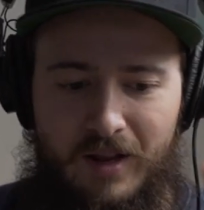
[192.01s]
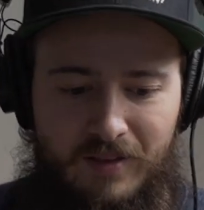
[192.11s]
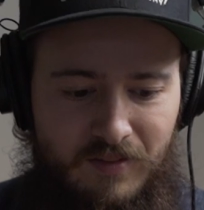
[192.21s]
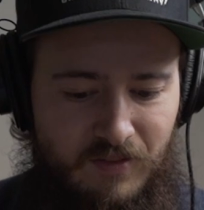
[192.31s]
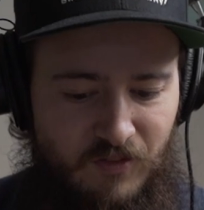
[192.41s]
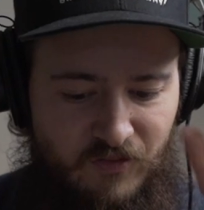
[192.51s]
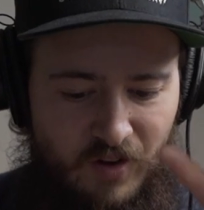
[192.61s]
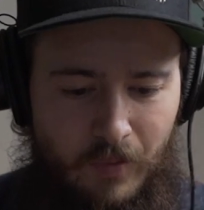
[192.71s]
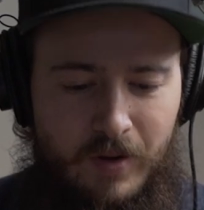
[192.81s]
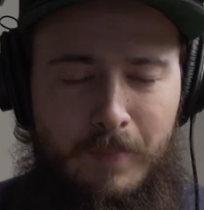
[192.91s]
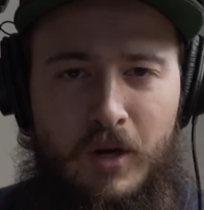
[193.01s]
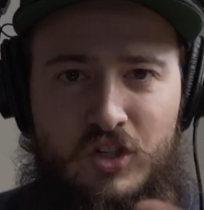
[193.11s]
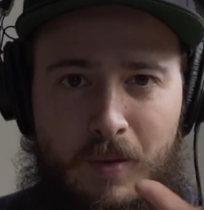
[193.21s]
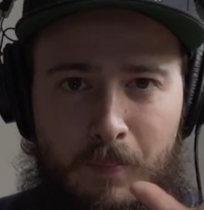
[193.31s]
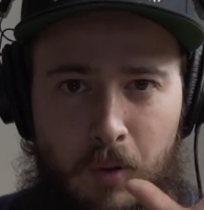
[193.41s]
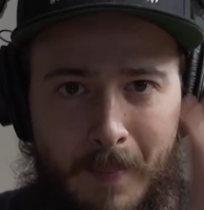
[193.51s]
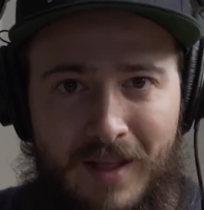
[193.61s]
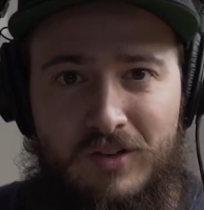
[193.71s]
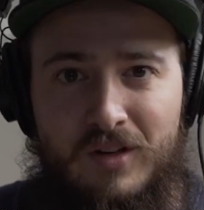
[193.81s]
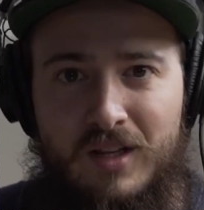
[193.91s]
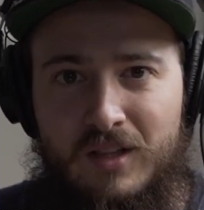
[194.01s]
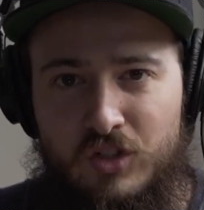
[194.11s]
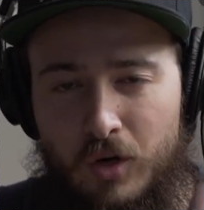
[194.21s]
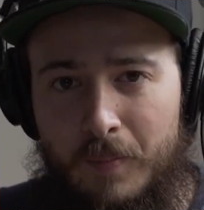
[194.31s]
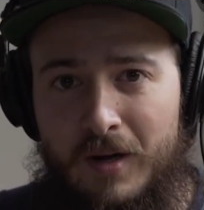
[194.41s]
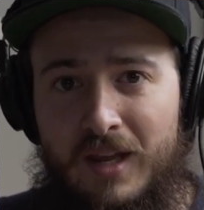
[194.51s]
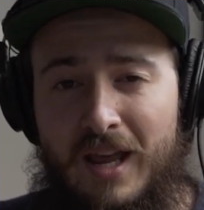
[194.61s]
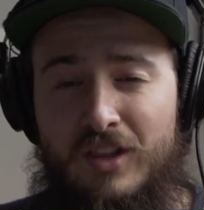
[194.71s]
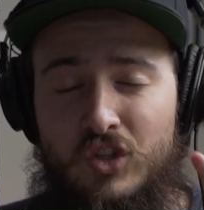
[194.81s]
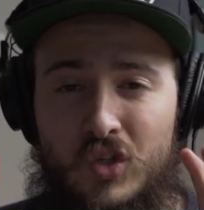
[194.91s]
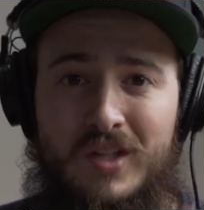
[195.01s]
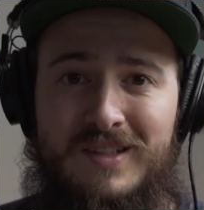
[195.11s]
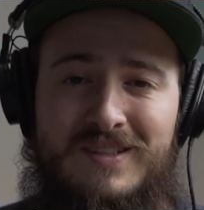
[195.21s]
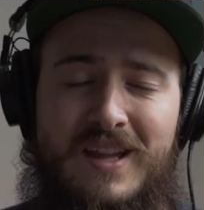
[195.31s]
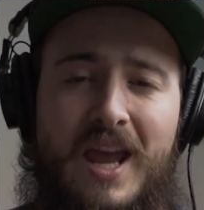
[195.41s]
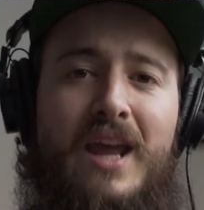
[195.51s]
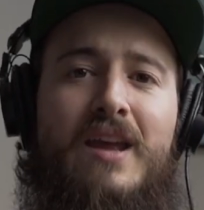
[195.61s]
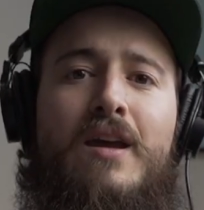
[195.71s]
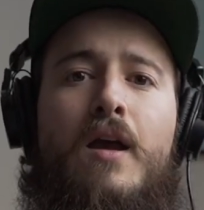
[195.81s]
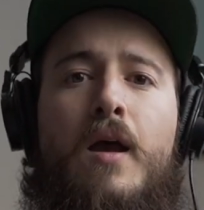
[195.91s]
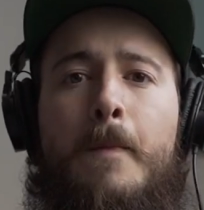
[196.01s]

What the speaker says: It's very much implemented in Germany, and to this day,